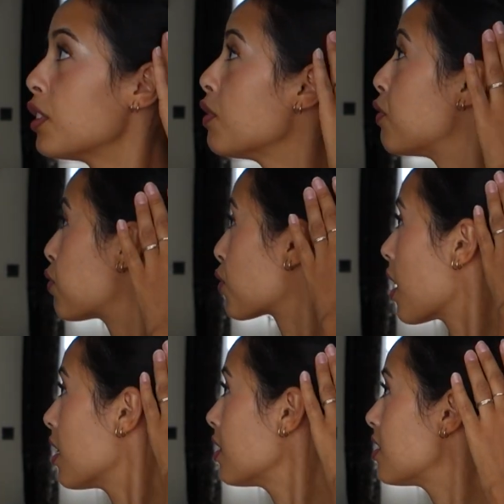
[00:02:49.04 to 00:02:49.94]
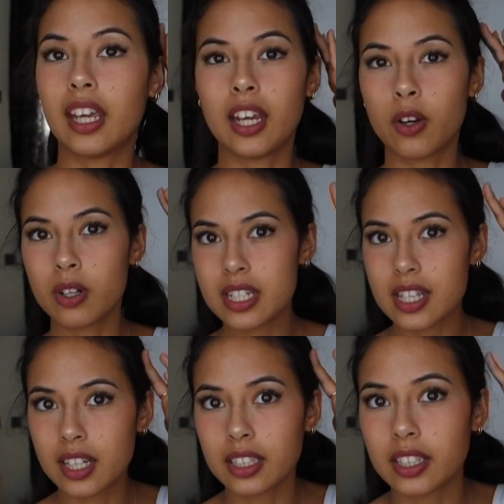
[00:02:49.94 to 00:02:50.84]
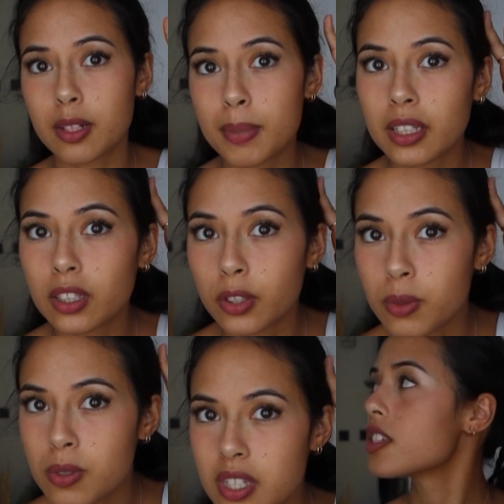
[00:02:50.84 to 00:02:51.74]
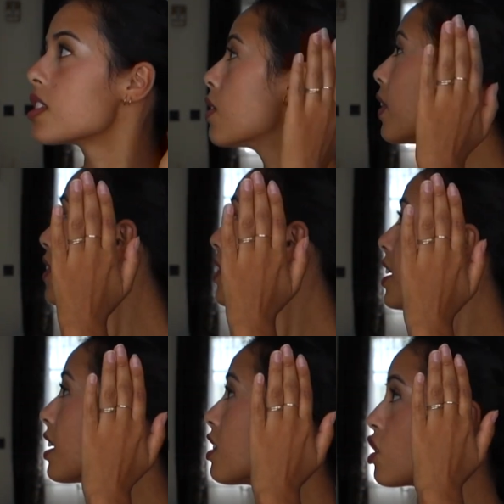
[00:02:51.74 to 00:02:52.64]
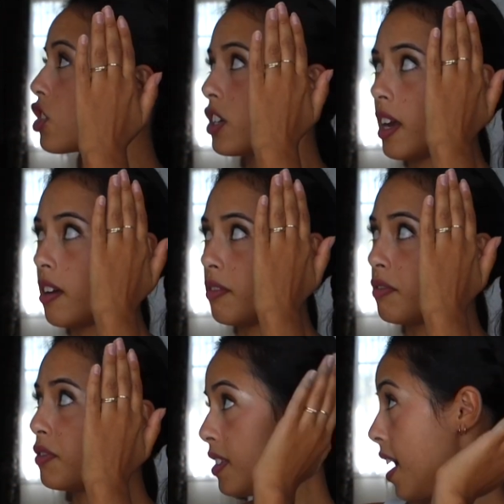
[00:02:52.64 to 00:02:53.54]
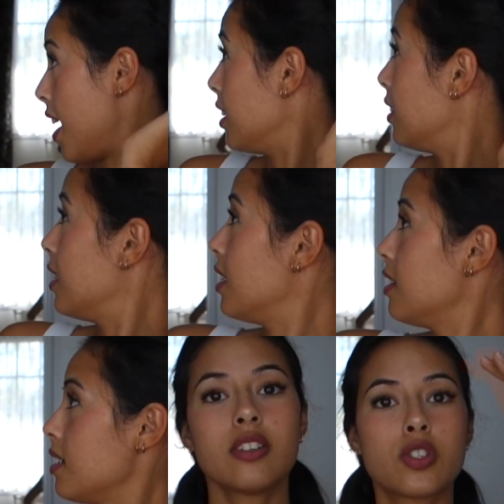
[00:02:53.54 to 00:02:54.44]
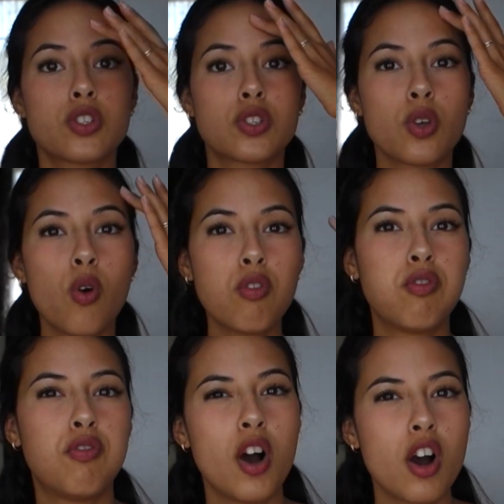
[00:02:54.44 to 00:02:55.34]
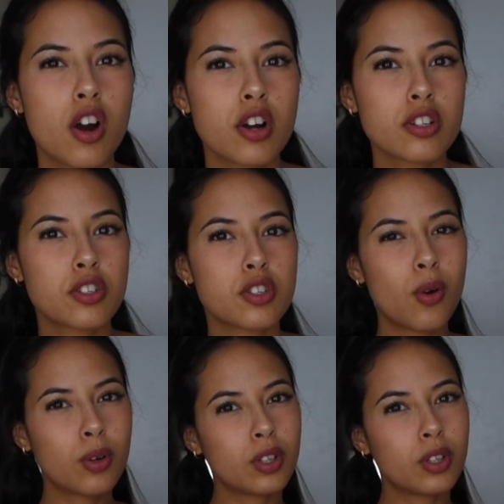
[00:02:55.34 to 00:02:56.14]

the front here, it's like a little bit loose. So I think I should have tightened it. So far, so